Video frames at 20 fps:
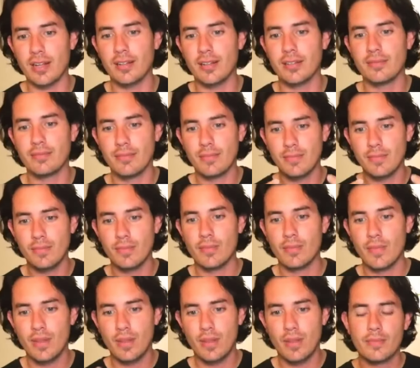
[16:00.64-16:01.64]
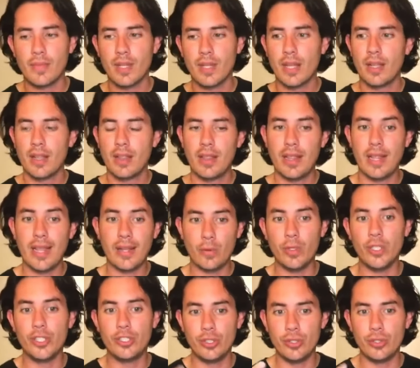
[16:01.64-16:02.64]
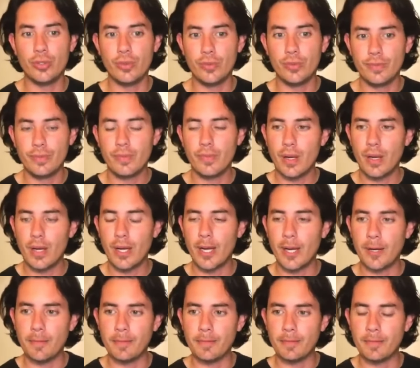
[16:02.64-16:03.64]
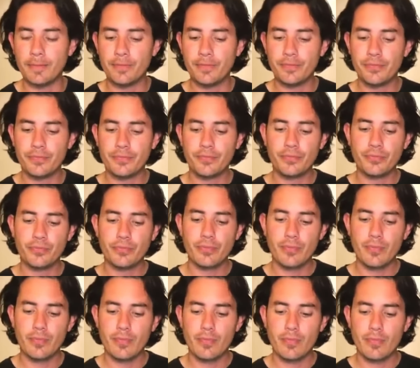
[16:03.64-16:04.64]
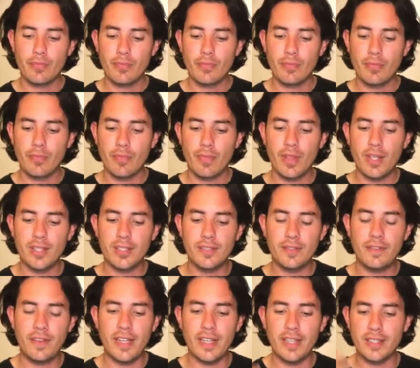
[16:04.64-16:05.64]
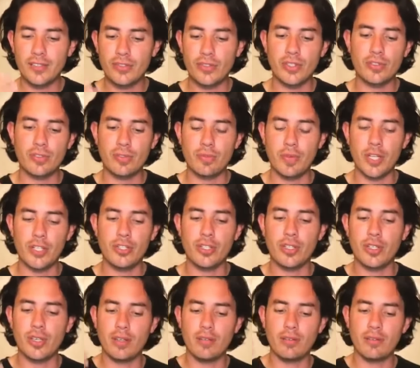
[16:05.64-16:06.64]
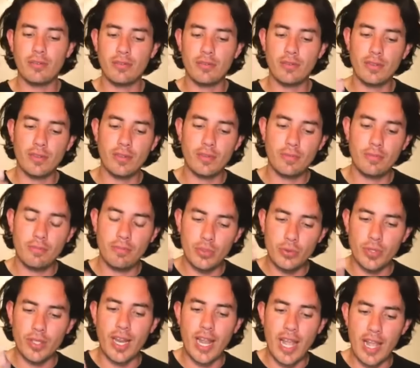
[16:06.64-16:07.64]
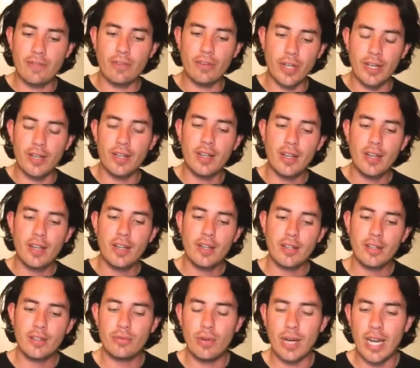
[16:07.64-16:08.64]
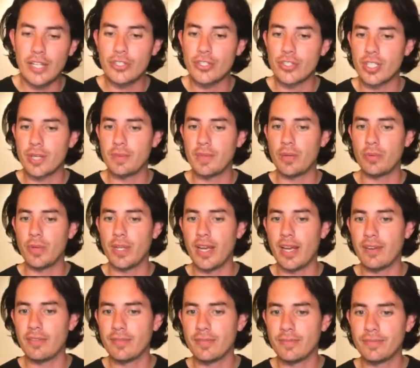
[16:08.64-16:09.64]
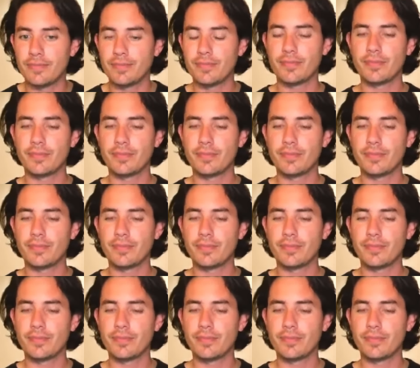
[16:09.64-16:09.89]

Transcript: like like we do um, this phoenix transformation between every relationship that we have,